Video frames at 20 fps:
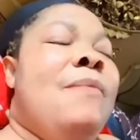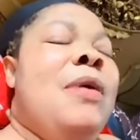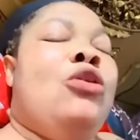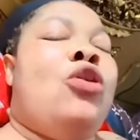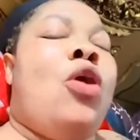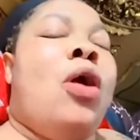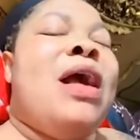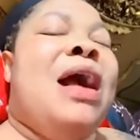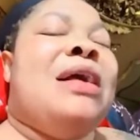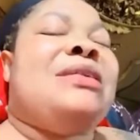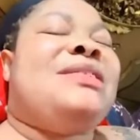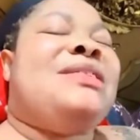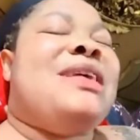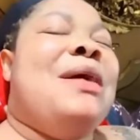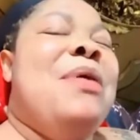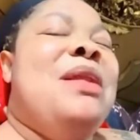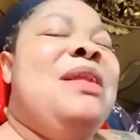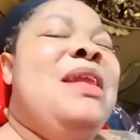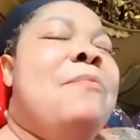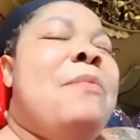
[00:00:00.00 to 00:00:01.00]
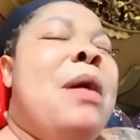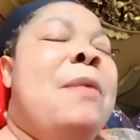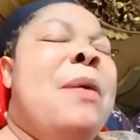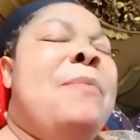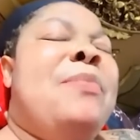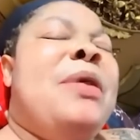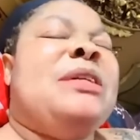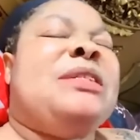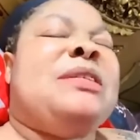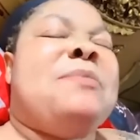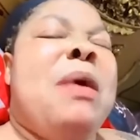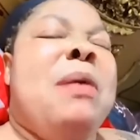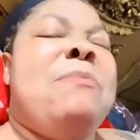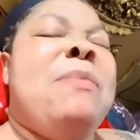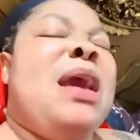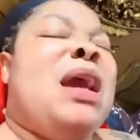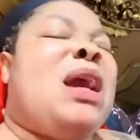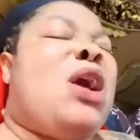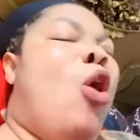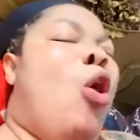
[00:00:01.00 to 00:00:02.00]
my lawyer tell me never be great.
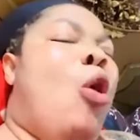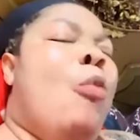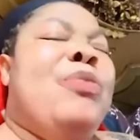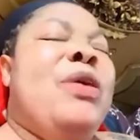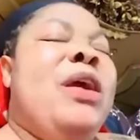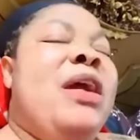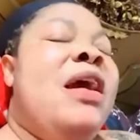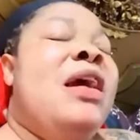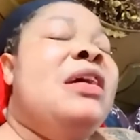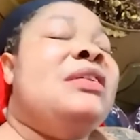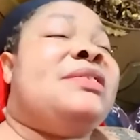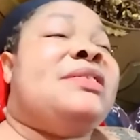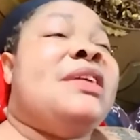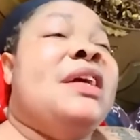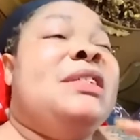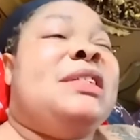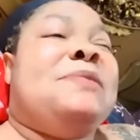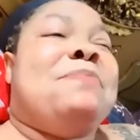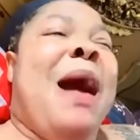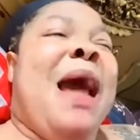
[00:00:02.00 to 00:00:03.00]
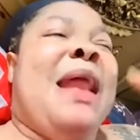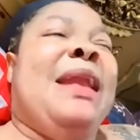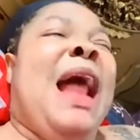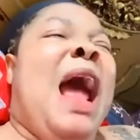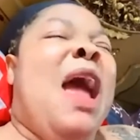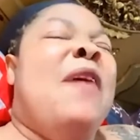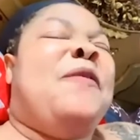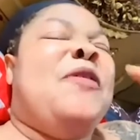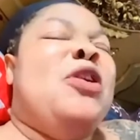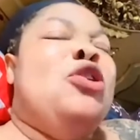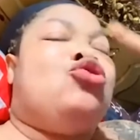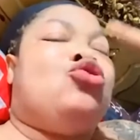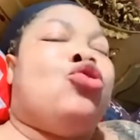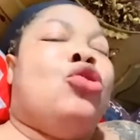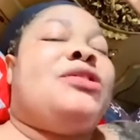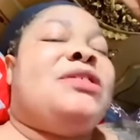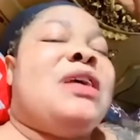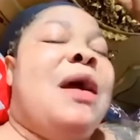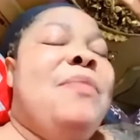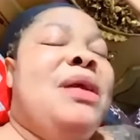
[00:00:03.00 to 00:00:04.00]
Me mean Kobe since my life in
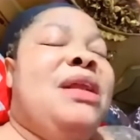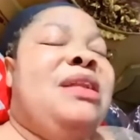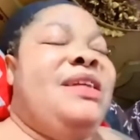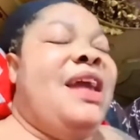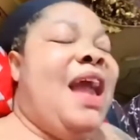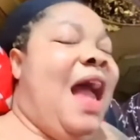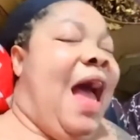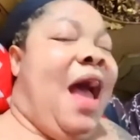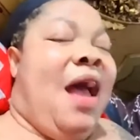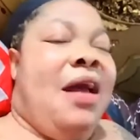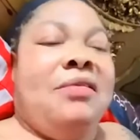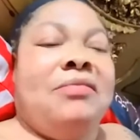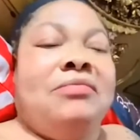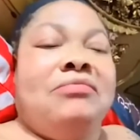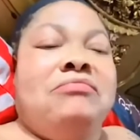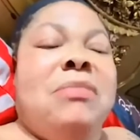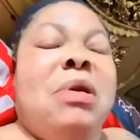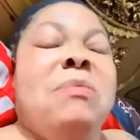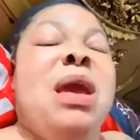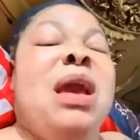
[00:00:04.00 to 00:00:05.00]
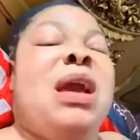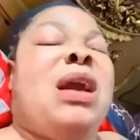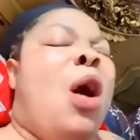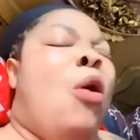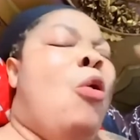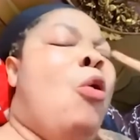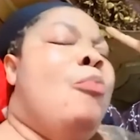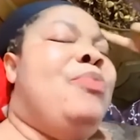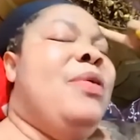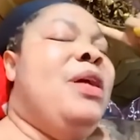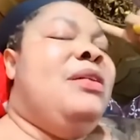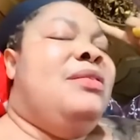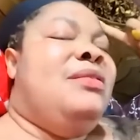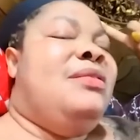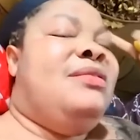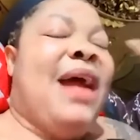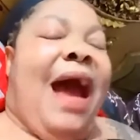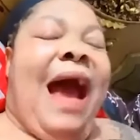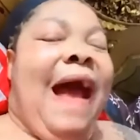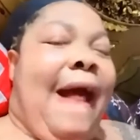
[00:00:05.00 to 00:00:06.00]
social media. Me mean Kobe
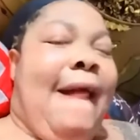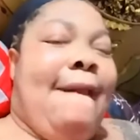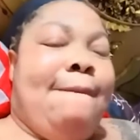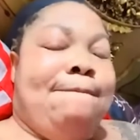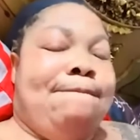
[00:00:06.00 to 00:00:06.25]
da.